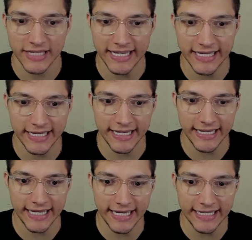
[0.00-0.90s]

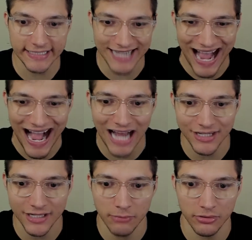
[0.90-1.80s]
it's an odd
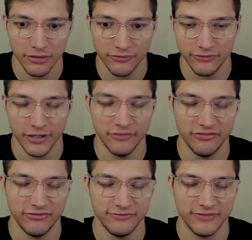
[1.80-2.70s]
number
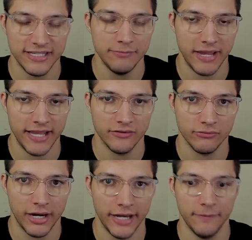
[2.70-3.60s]
of teammates, right?